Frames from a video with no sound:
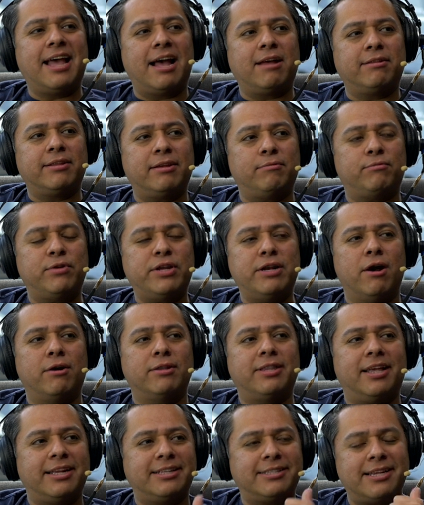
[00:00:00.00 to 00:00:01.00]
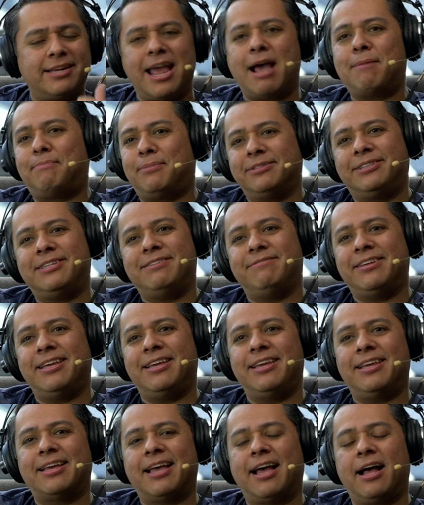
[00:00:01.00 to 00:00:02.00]
now that we know that it's on Apple
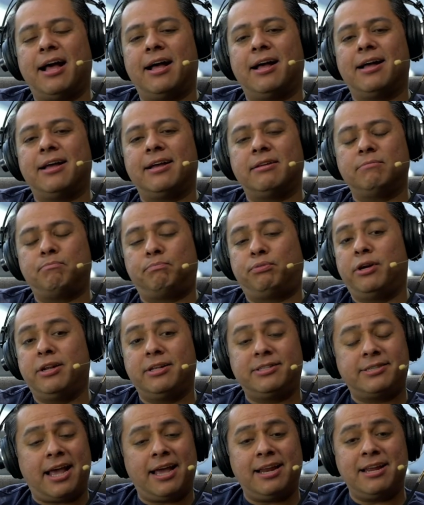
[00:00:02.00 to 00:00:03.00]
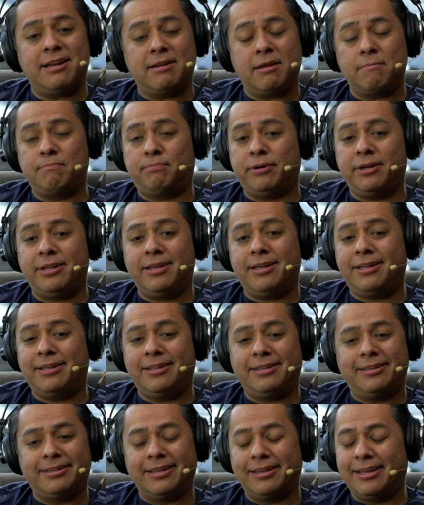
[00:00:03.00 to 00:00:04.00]
TV. Uh, pretty exciting and
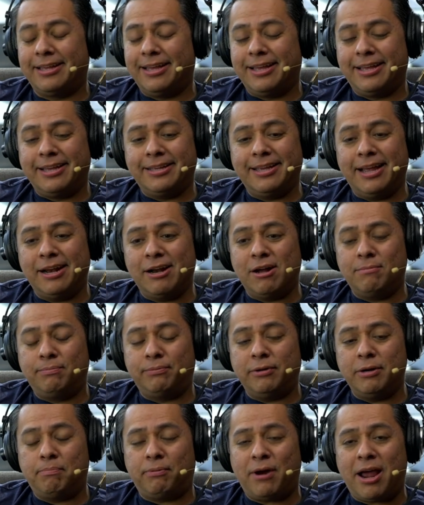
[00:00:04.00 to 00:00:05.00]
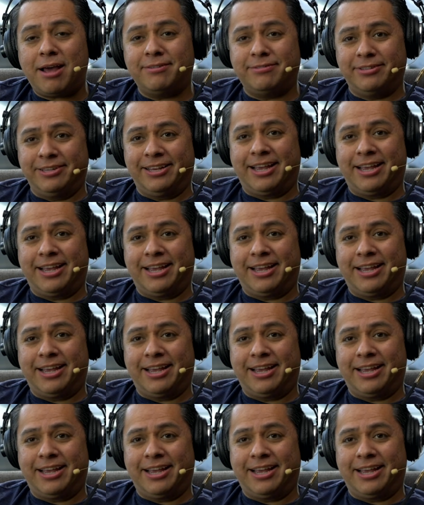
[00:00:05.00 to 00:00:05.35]
pretty you know, pretty proud of